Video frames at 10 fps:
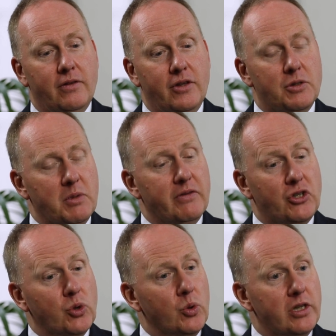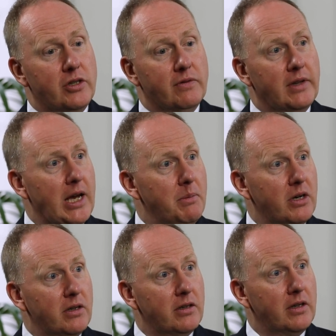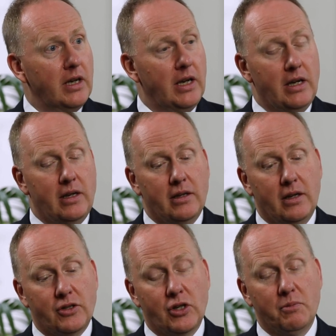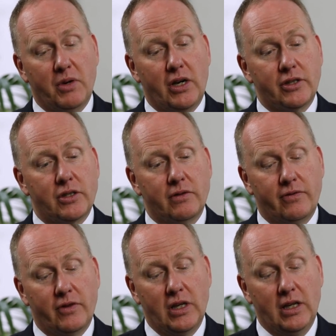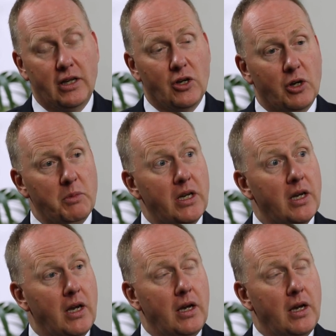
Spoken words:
There's a bit of a shortage of labour in certain parts of the economy,